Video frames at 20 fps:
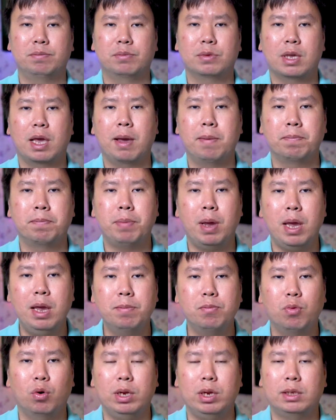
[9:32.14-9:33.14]

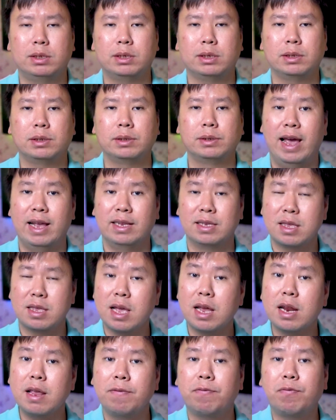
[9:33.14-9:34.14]
Campaign Monitor, and
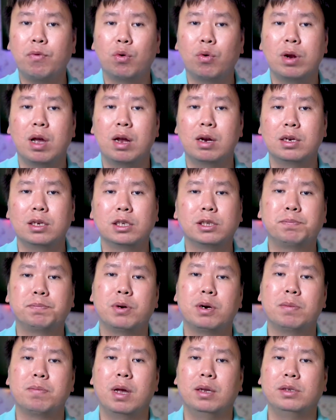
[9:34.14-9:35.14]
$34
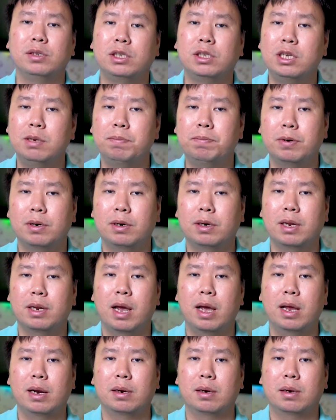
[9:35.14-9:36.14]
per month cheaper
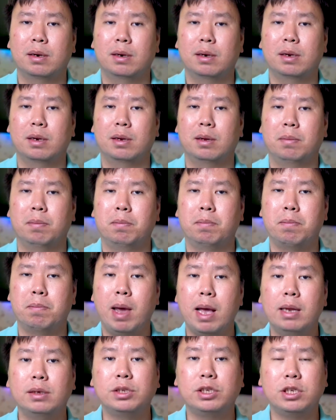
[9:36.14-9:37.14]
than
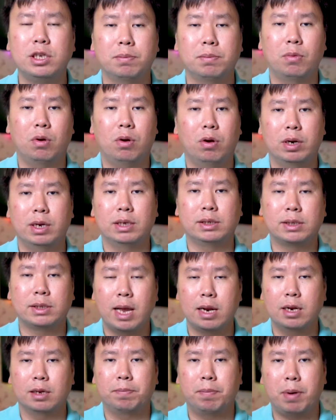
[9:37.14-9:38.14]
MailChimp on the
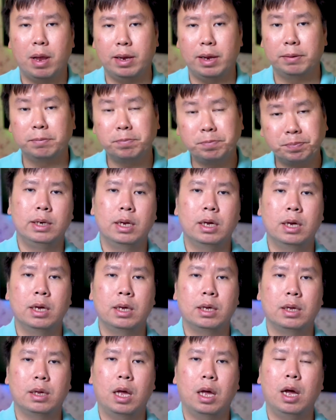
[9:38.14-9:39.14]
standard plan.
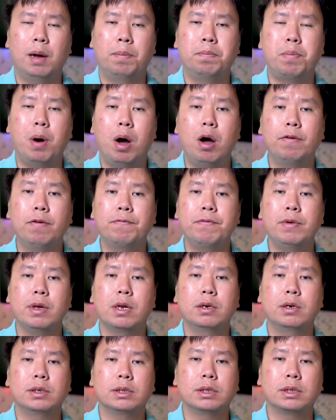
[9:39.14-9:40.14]
The above
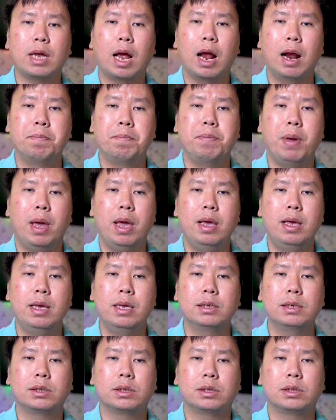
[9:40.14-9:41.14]
figures are
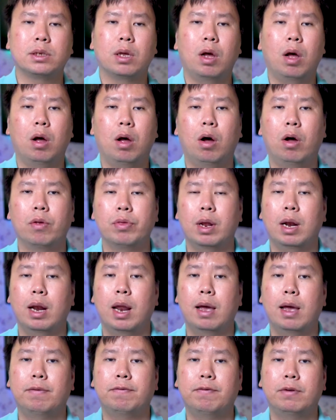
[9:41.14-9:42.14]
based on the
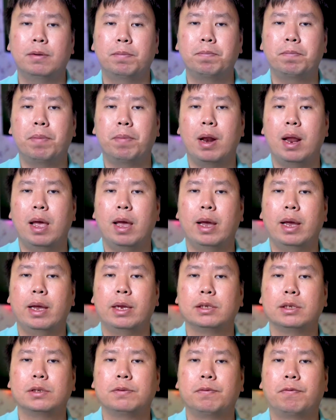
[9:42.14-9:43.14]
level
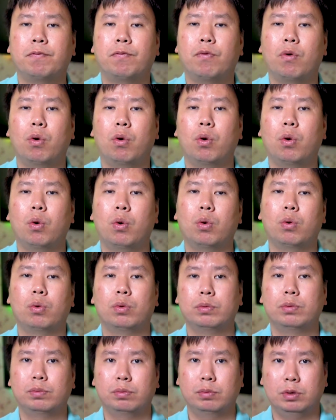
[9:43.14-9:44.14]
plans for
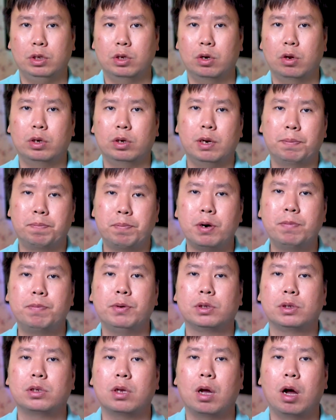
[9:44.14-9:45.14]
the
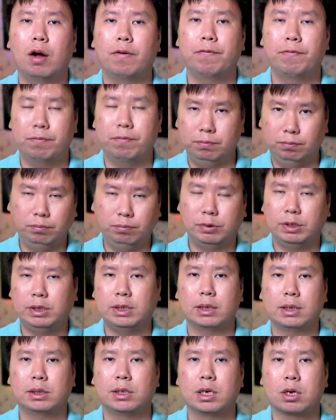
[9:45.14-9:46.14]
purpose of
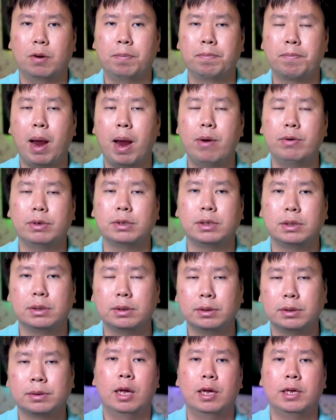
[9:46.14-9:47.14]
just the
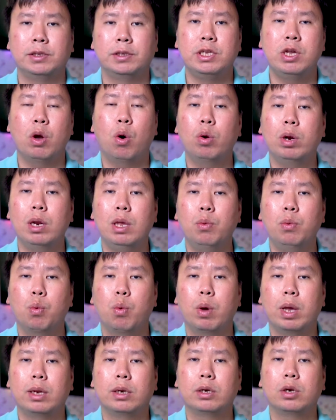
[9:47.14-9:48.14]
comparison. The only
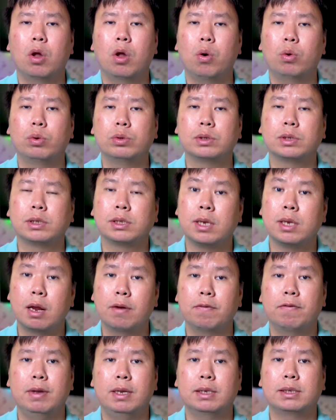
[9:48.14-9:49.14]
well-known
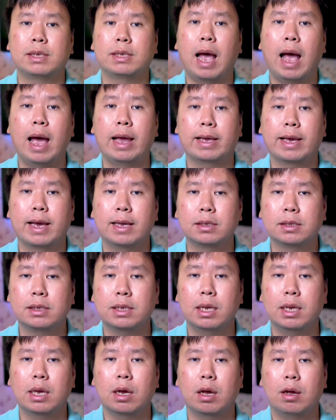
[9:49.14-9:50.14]
service I can
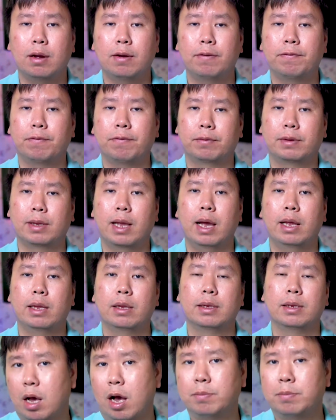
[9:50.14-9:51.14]
think of that
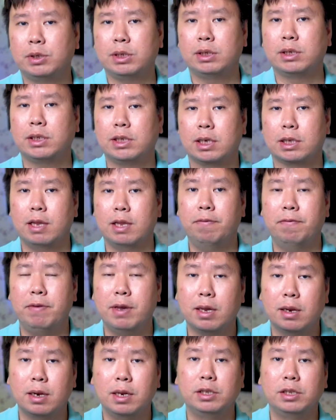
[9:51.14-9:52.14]
comes in
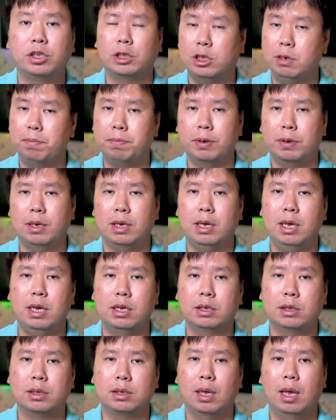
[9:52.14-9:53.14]
significantly cheaper
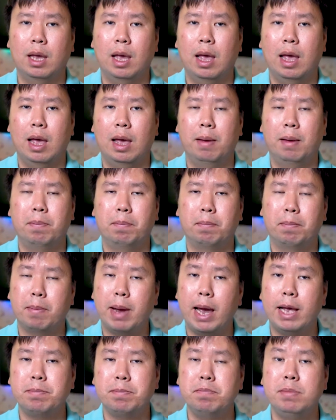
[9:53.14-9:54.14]
is
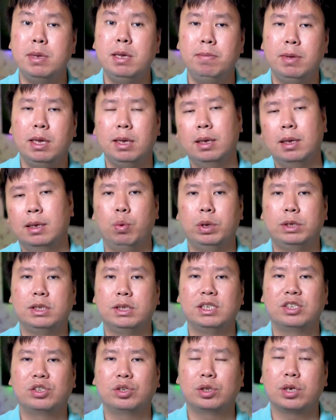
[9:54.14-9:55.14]
Mini, which
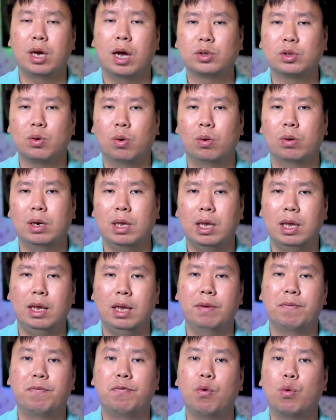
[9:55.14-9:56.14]
is charged
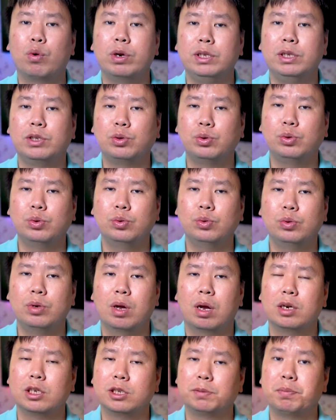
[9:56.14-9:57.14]
only
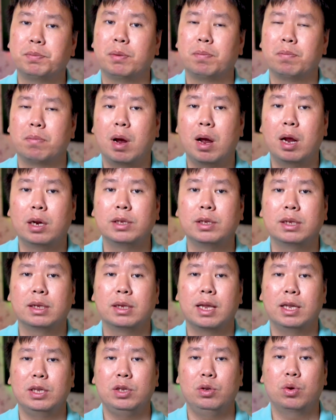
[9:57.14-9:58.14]
$42 per month
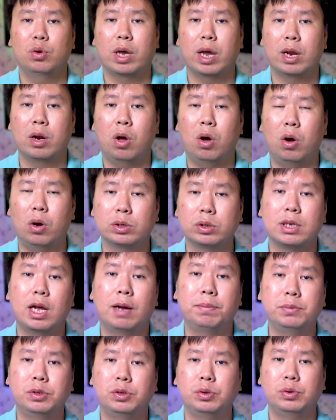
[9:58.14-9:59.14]
that you can host
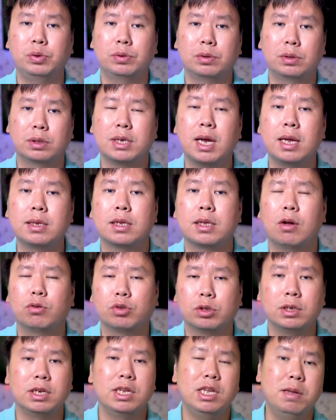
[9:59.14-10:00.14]
up to
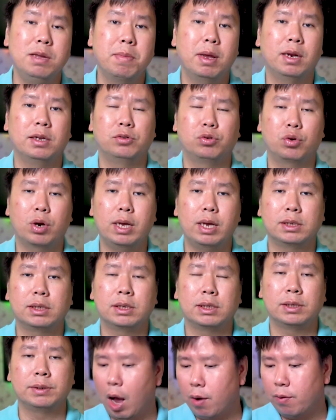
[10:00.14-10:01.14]
10,000 email
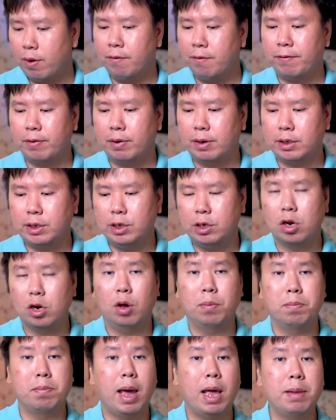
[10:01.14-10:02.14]
address. However,
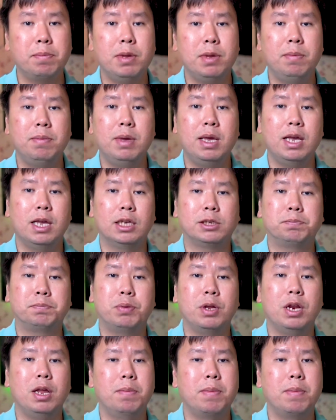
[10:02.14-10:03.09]
Mini is pretty